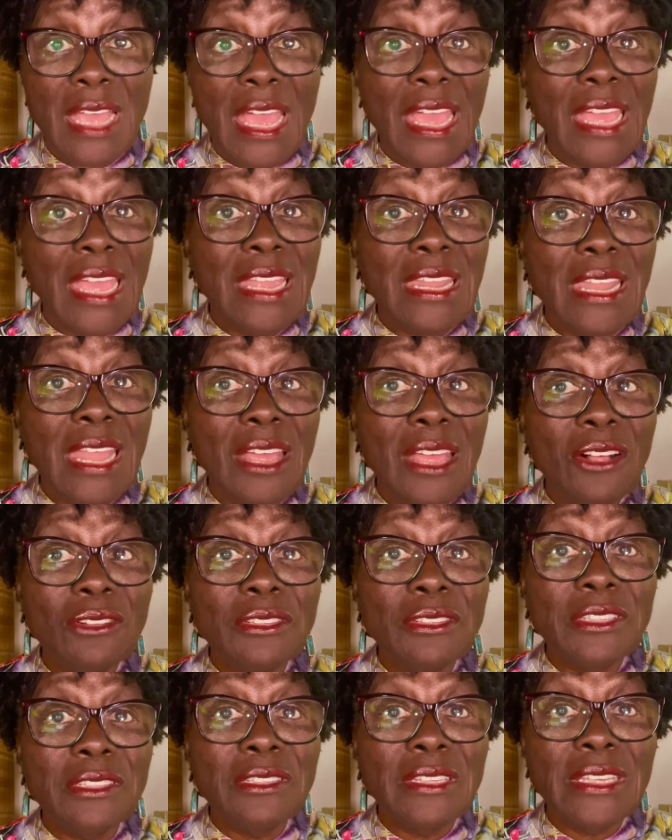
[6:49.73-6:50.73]
And
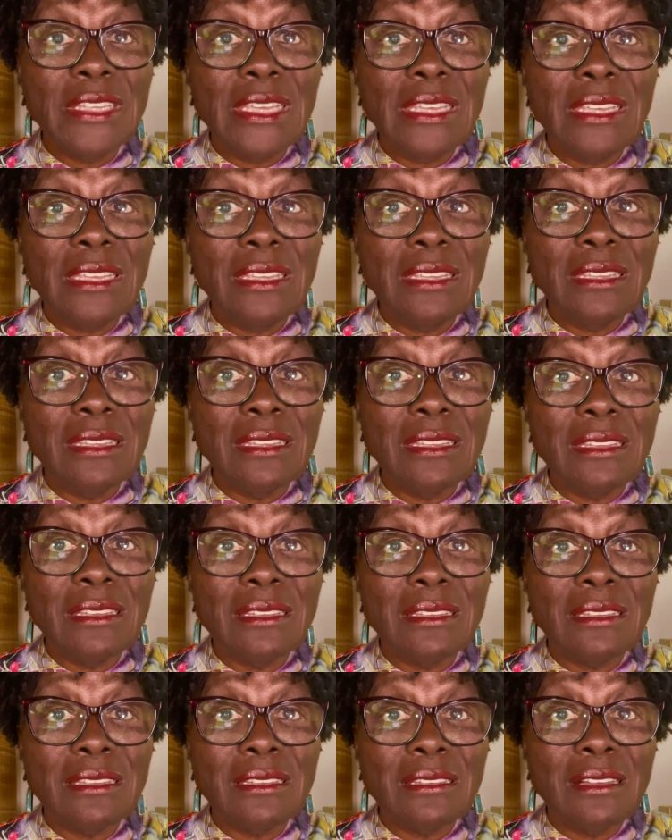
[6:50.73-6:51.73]
elderly
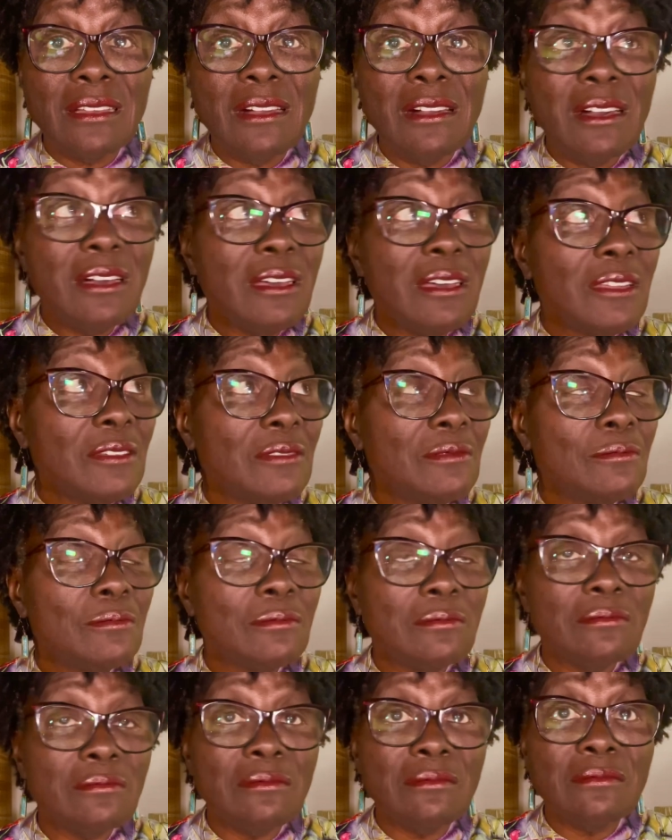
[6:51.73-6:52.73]
HUD,
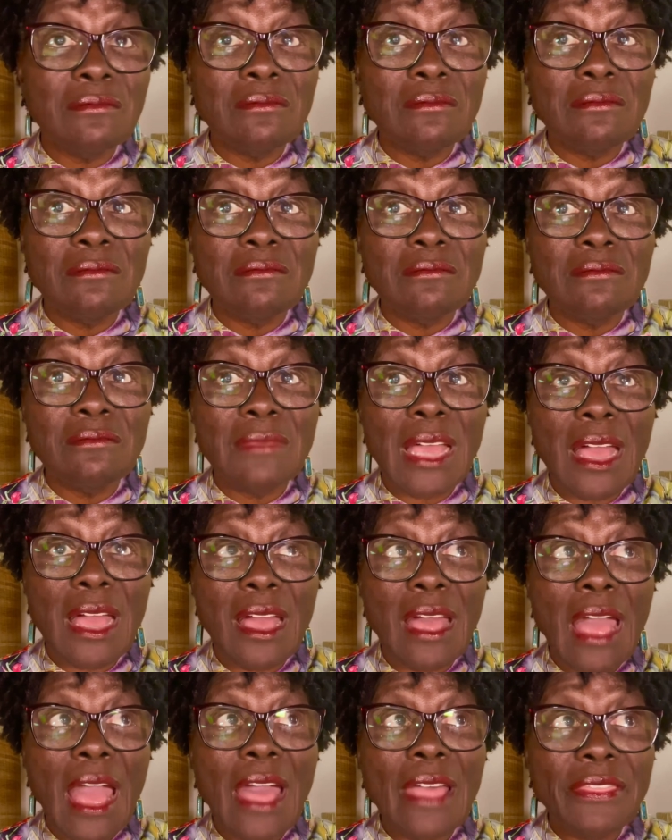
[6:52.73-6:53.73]

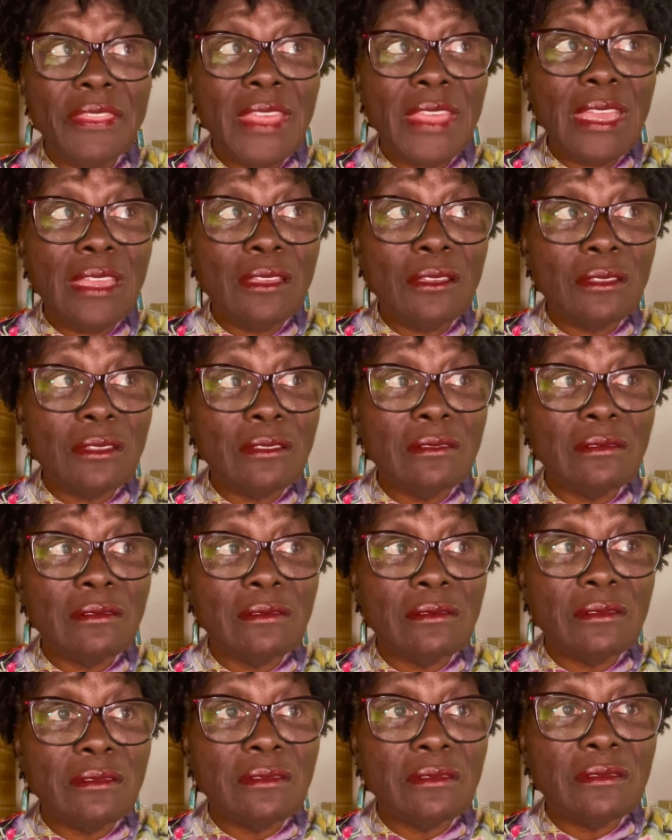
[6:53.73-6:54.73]
I think
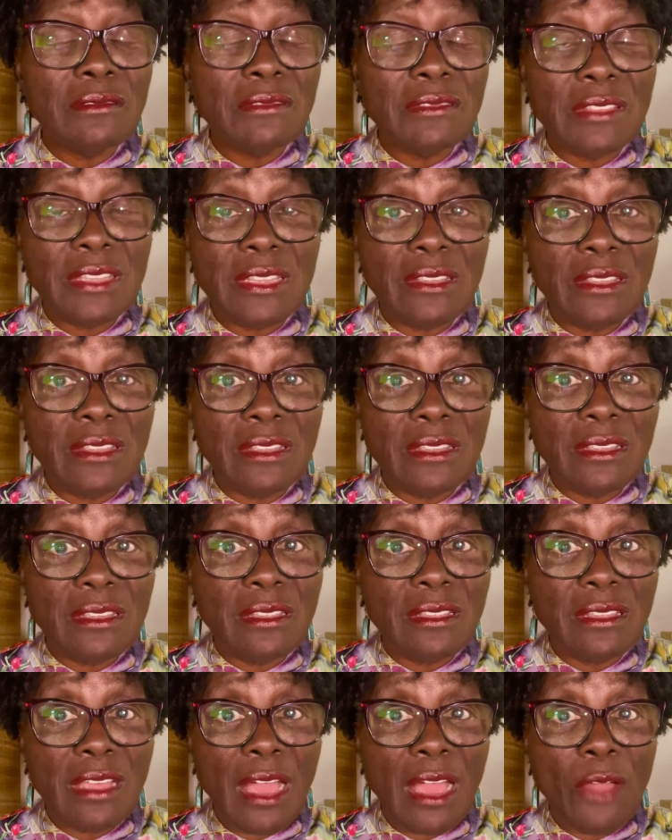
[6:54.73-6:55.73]

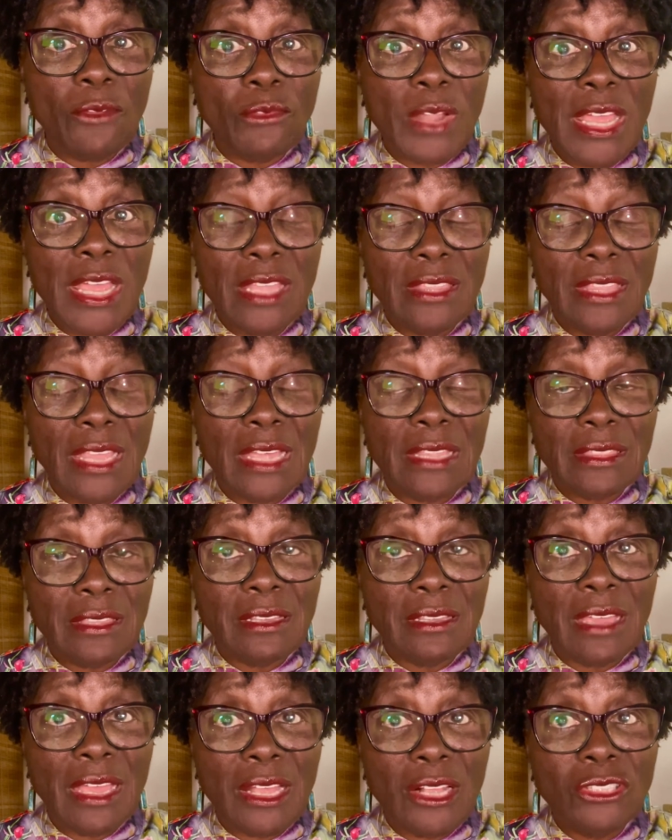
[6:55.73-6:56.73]
I read that
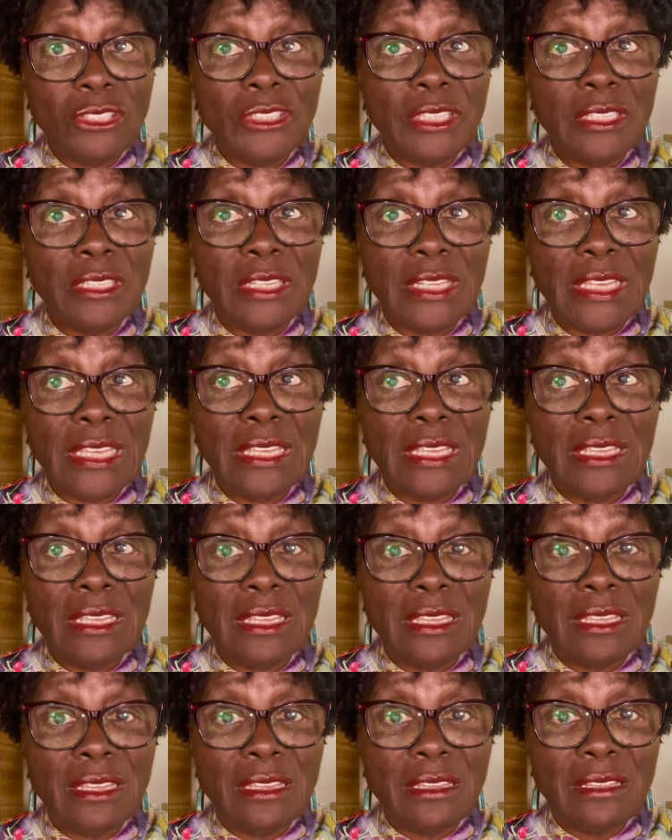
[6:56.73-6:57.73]
the elderly
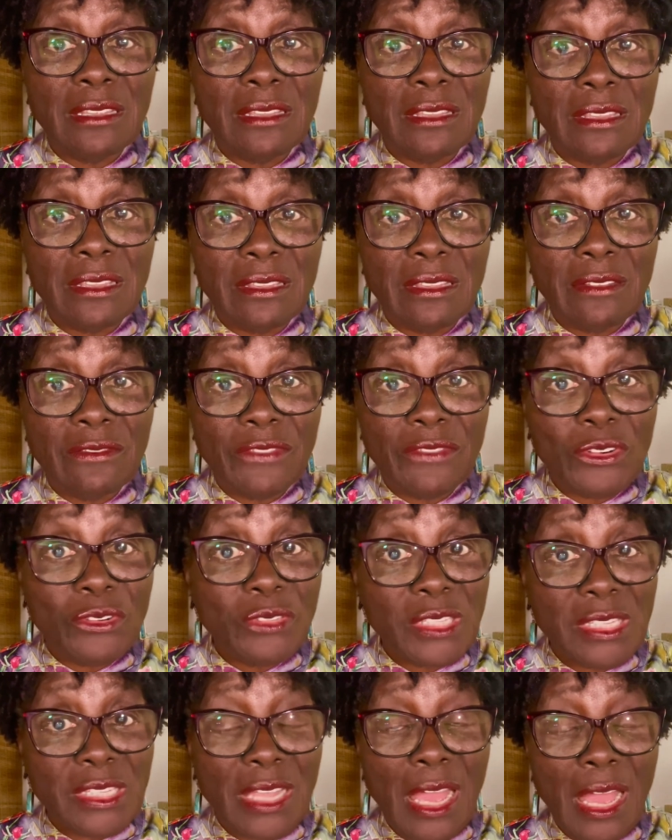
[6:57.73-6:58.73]

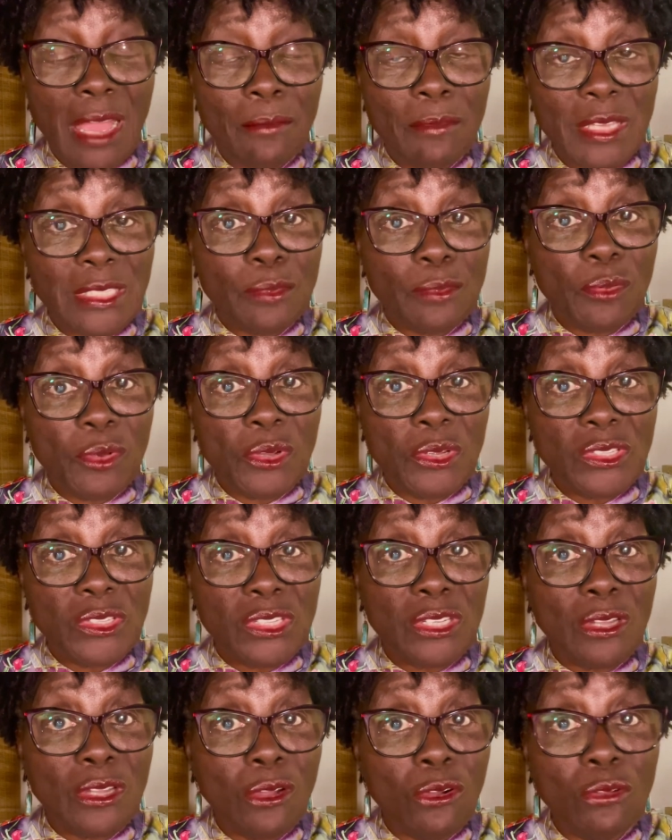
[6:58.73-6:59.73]
first time
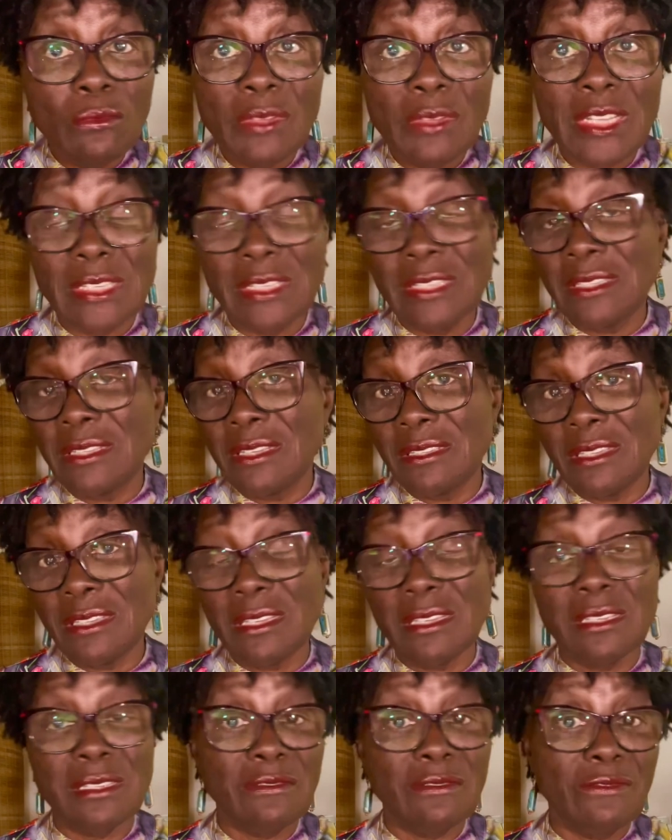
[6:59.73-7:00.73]
experiencing homelessness
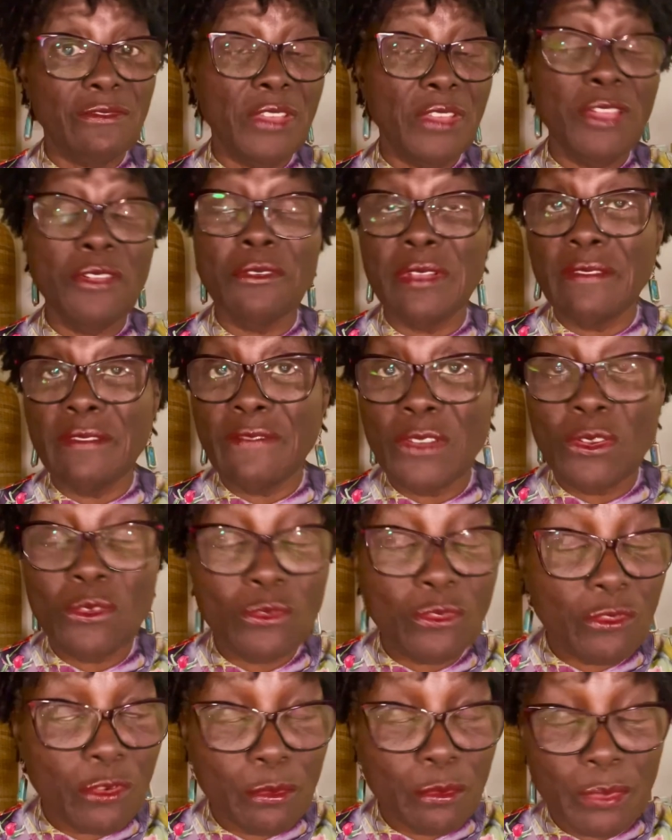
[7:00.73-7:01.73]
is very
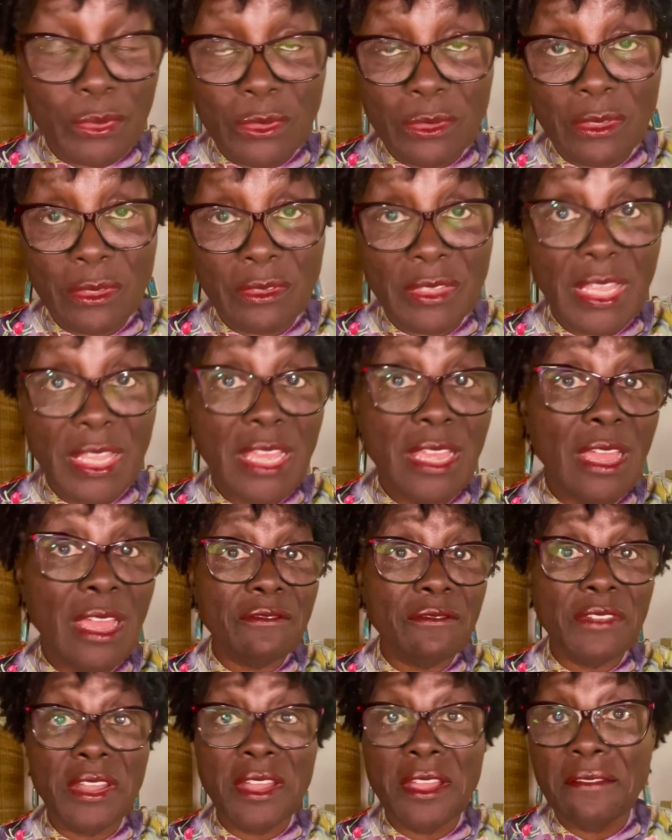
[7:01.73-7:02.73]
vulnerable. They
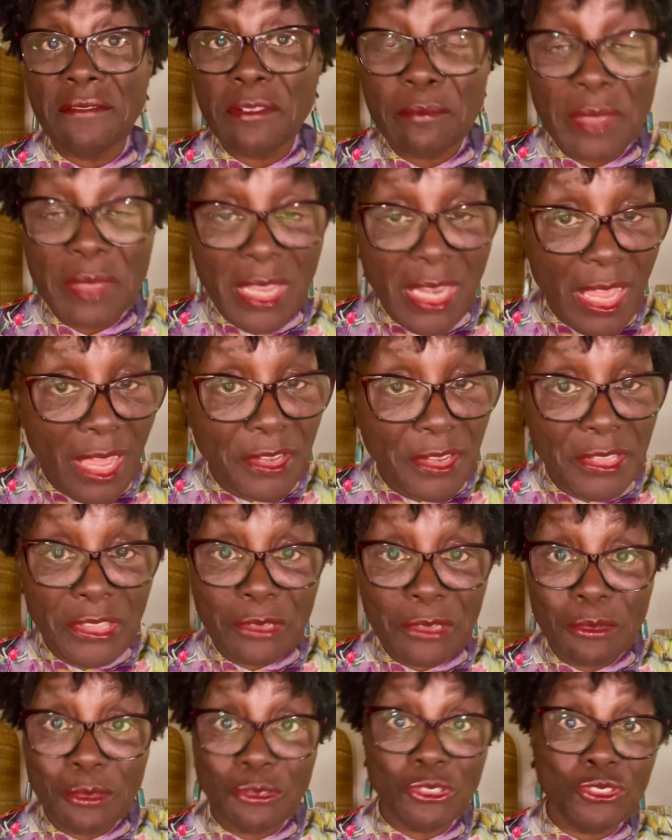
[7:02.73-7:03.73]
never been out in
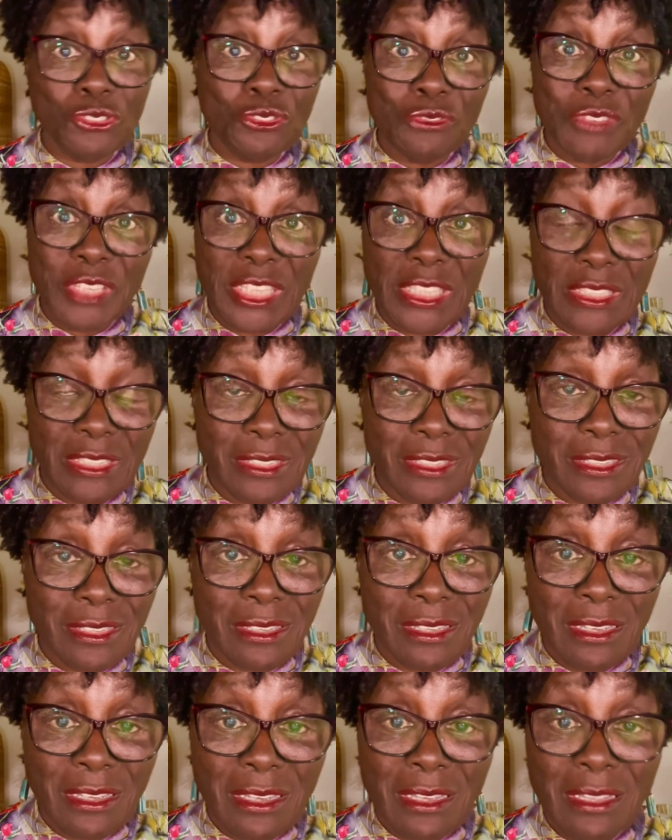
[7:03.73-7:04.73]
those streets.
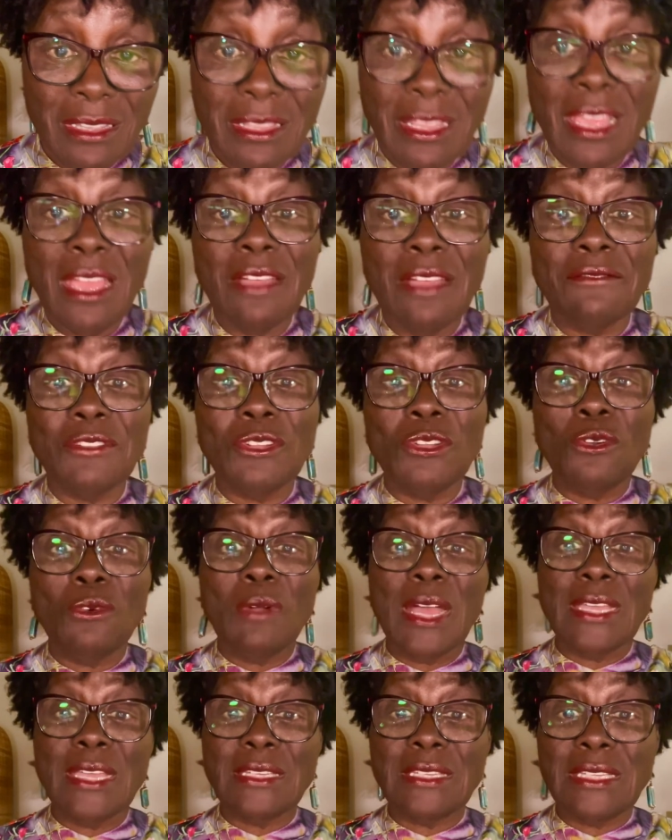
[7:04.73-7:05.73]
They have no
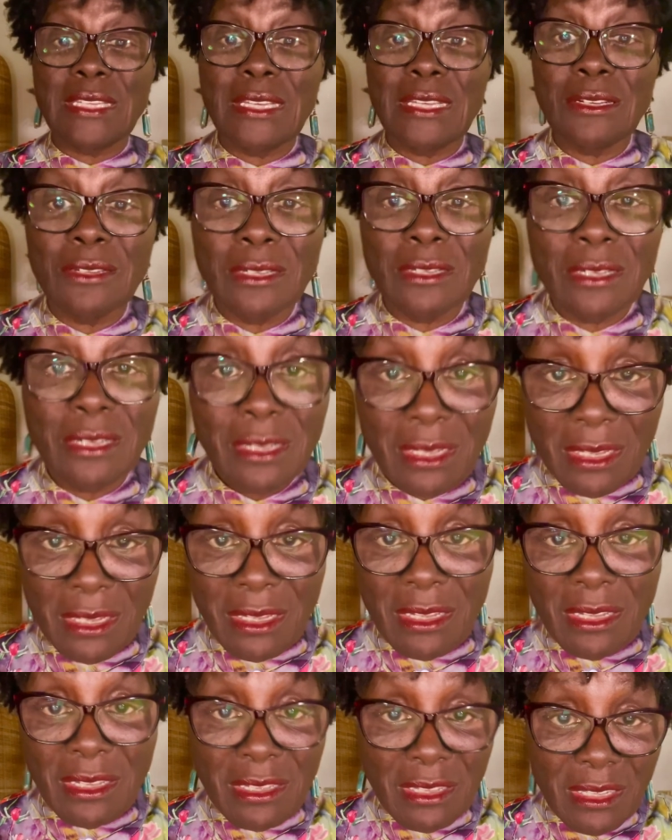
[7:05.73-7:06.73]
idea
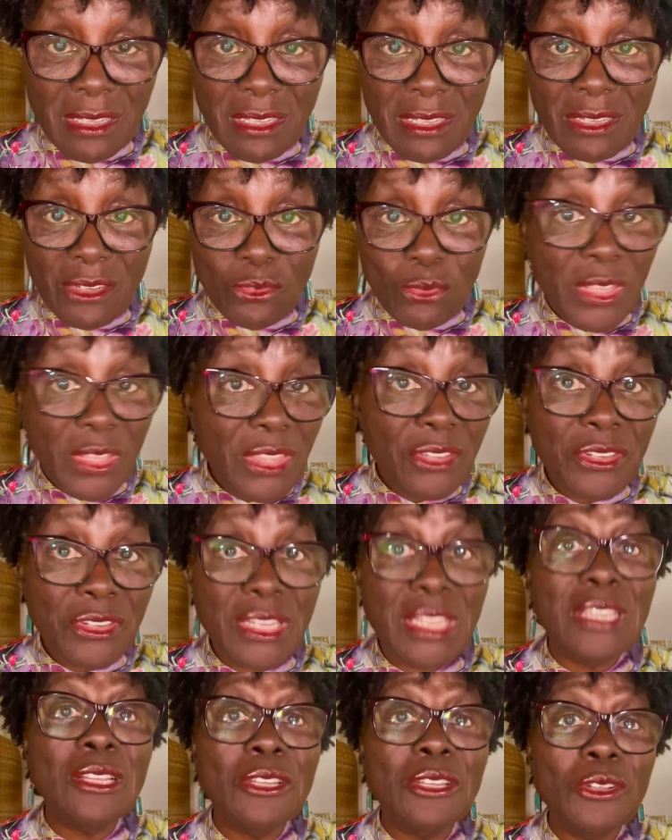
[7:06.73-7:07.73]
what they're
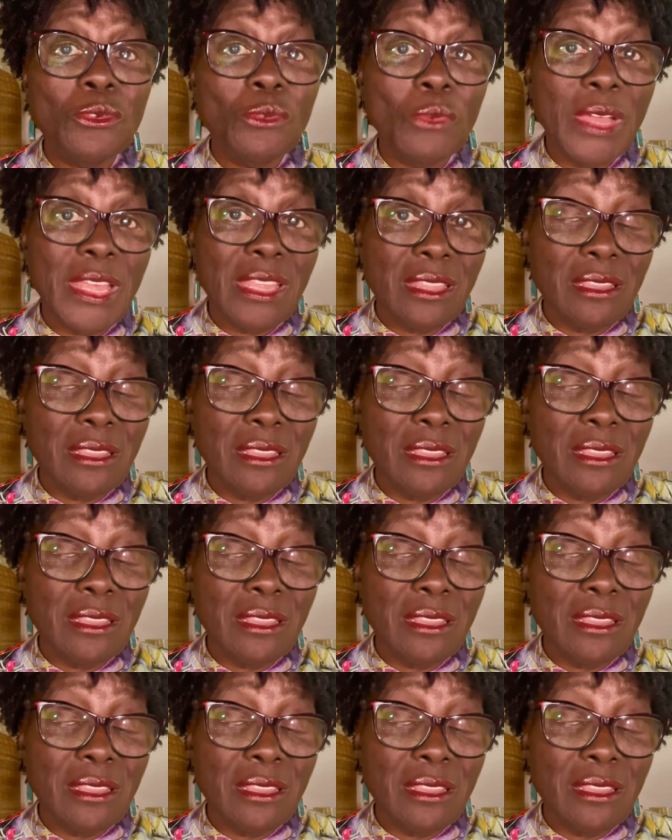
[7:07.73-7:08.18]
dealing with.